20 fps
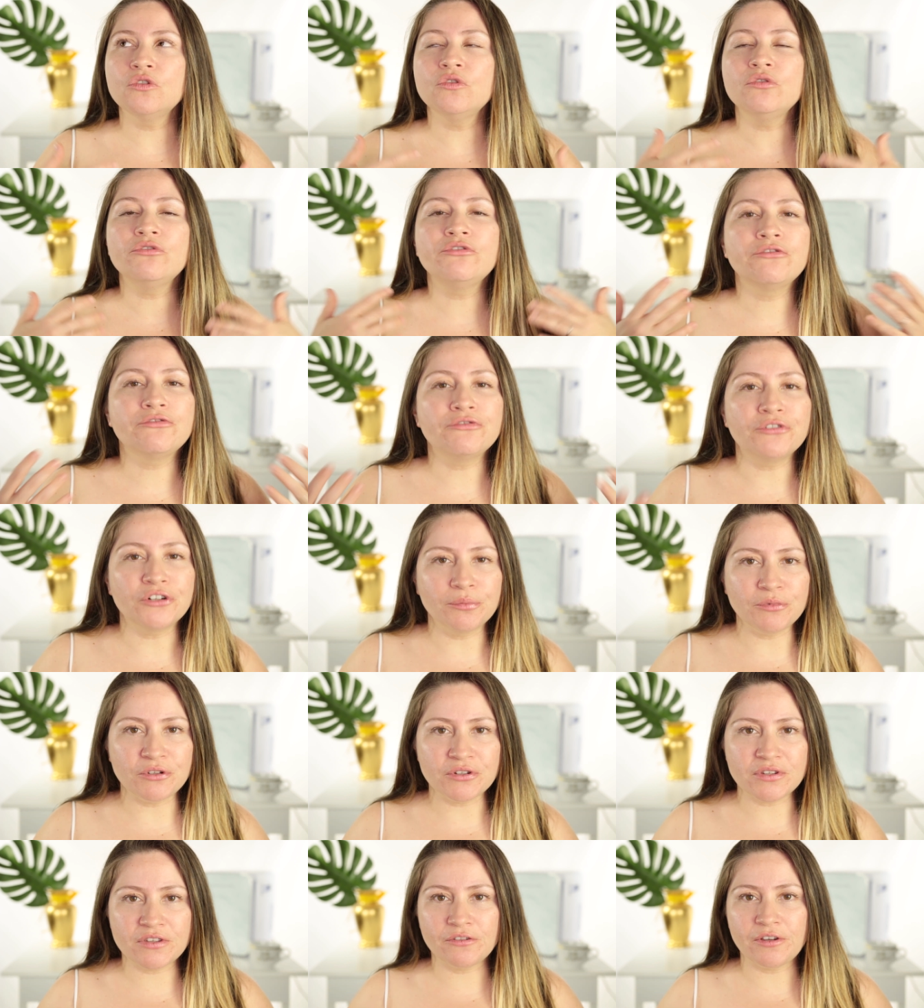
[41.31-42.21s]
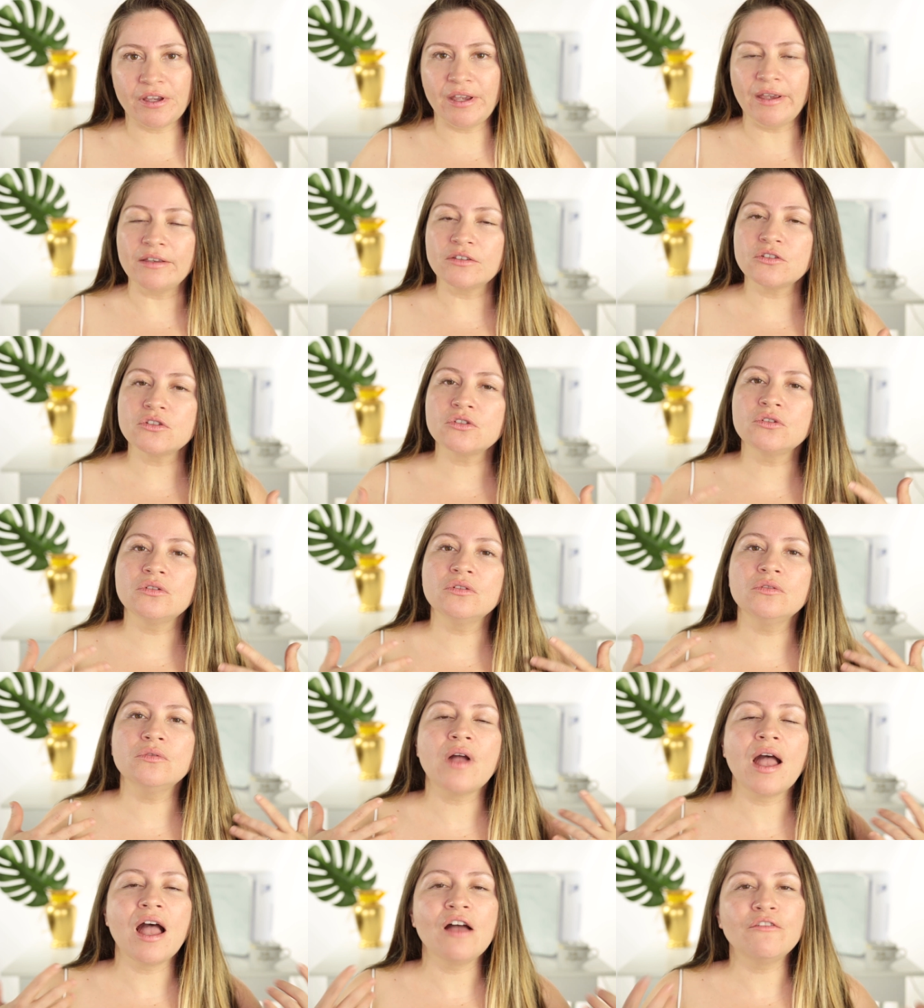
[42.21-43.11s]
to firm your face,
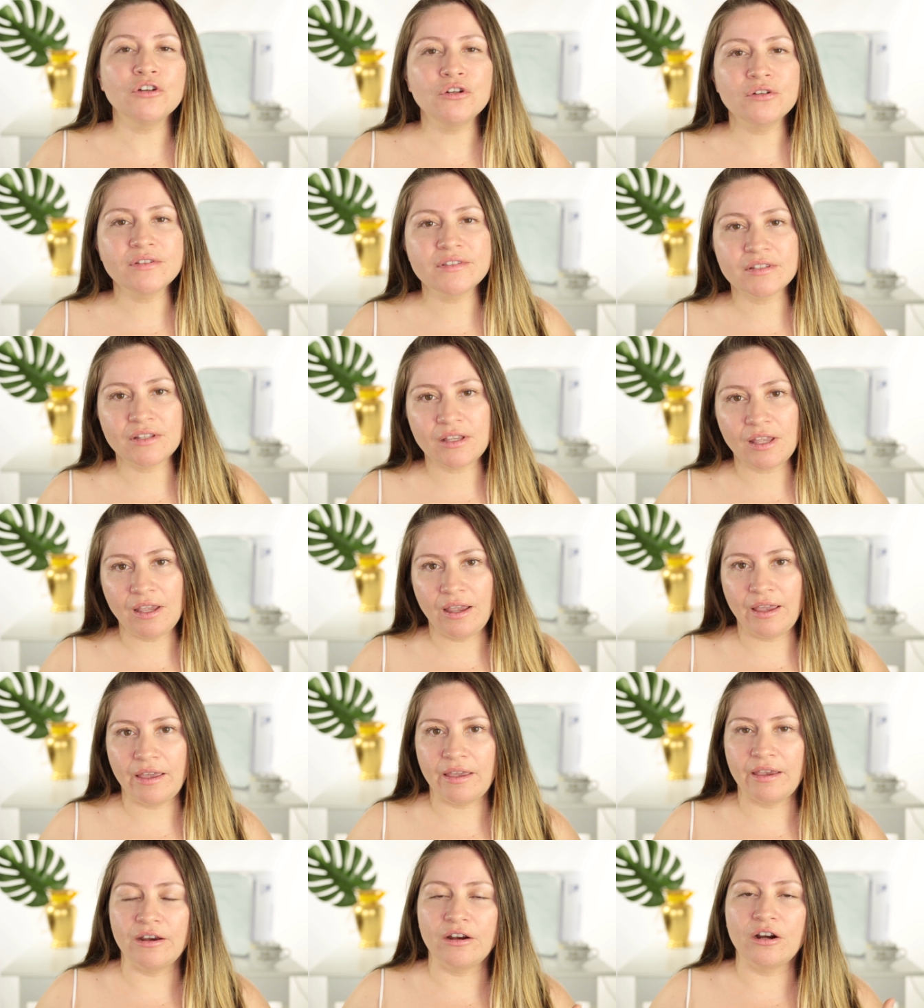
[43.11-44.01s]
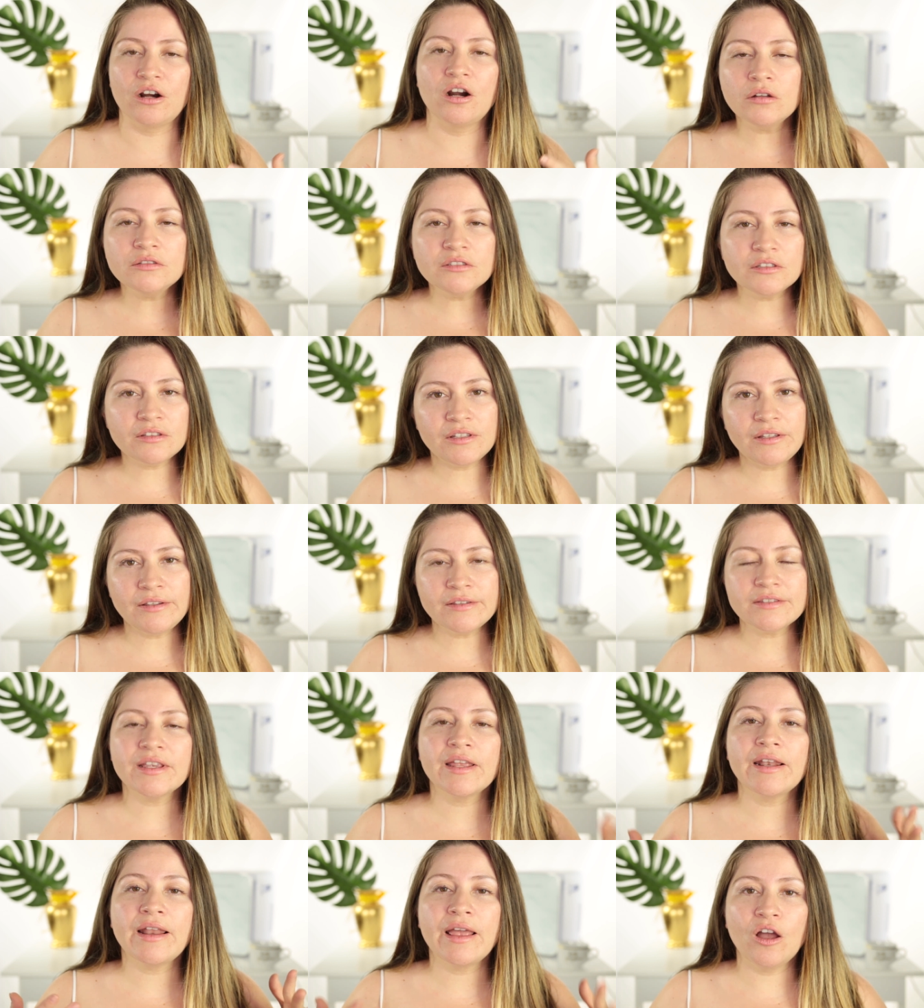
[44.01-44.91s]
to have a good skincare, all the
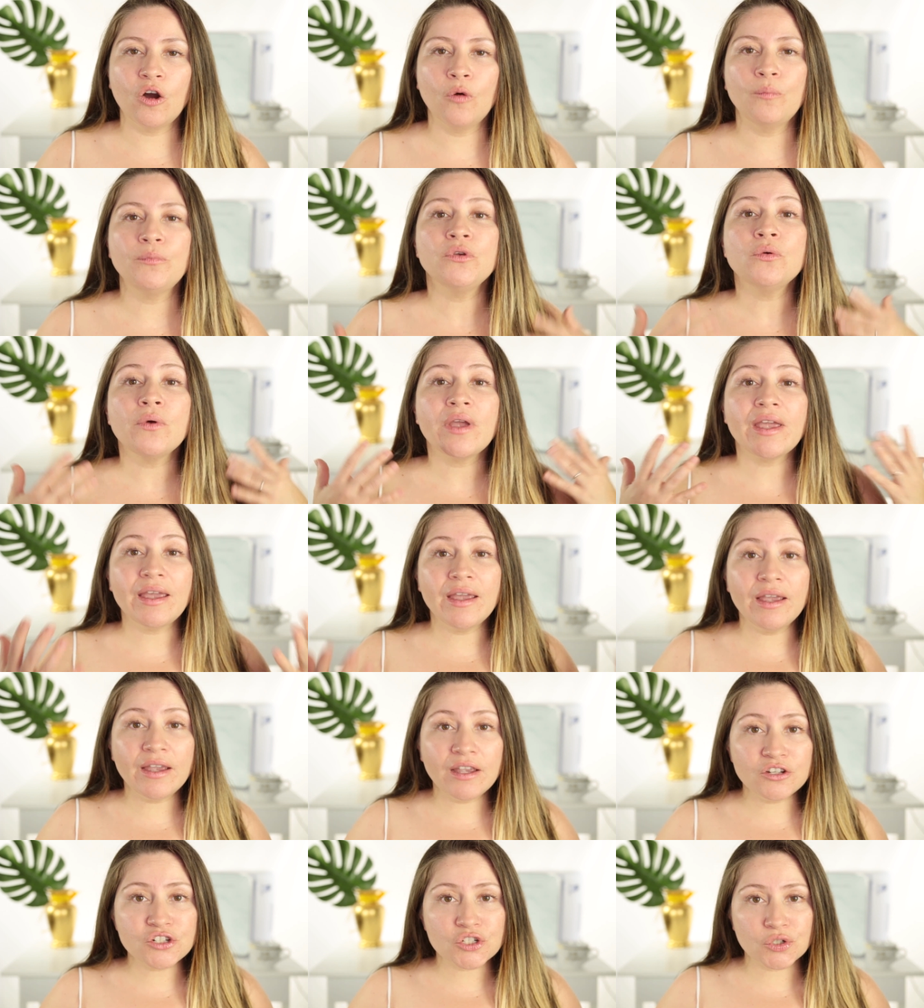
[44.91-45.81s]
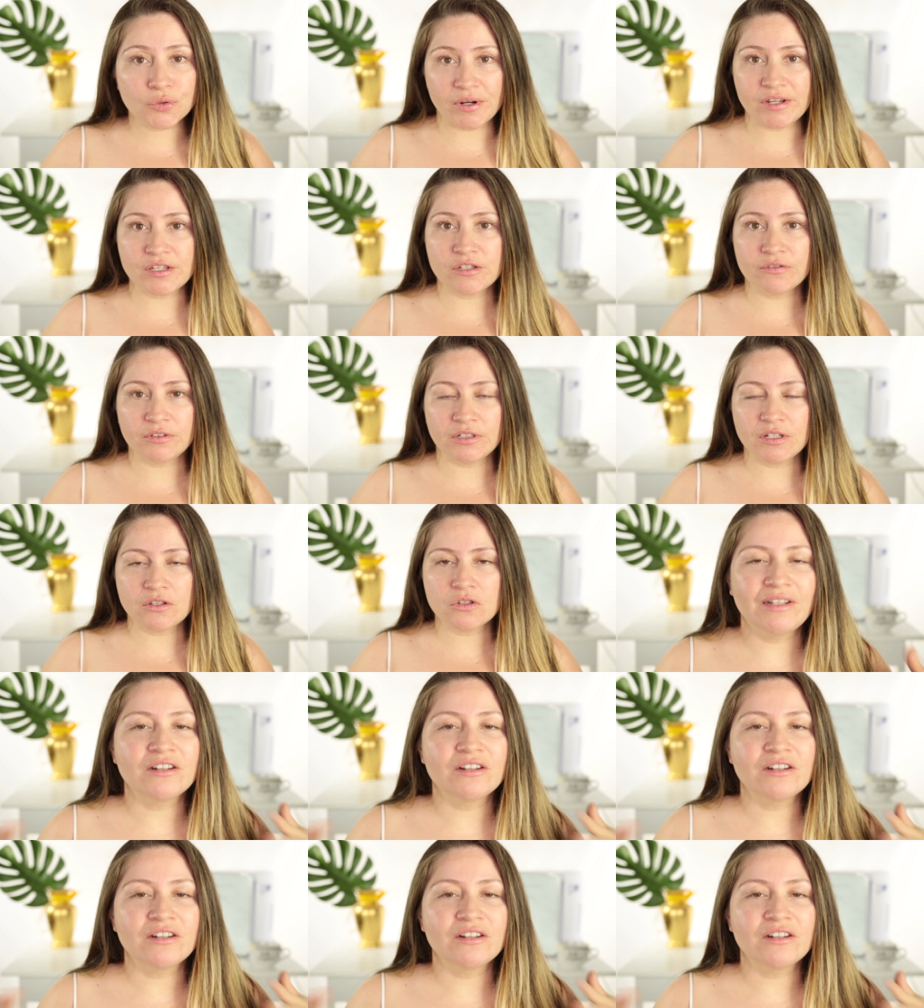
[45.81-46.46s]
things can help you age gracefully.